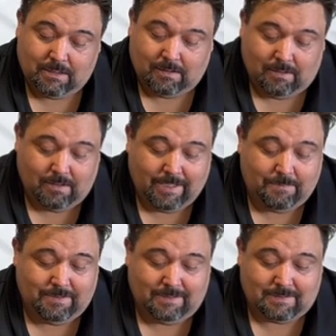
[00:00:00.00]
All
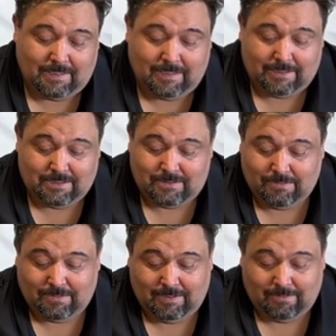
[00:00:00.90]
that being said, I just
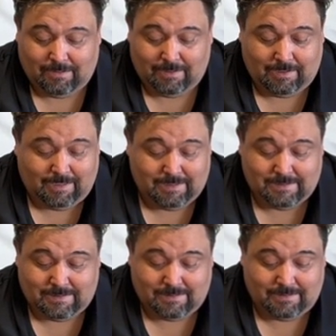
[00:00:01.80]
don't think Argonaut
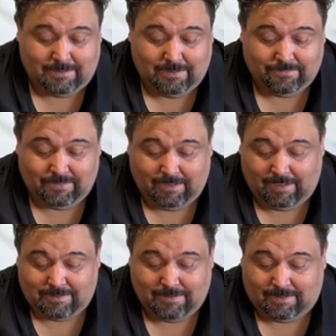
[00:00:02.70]
has enough
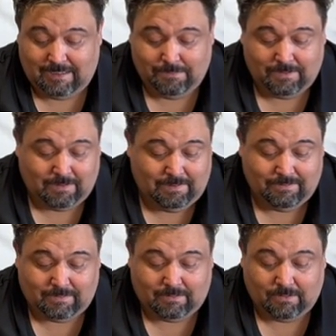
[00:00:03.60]
to keep it
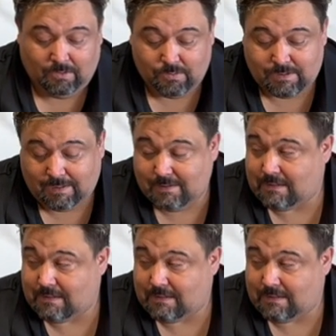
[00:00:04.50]
even close against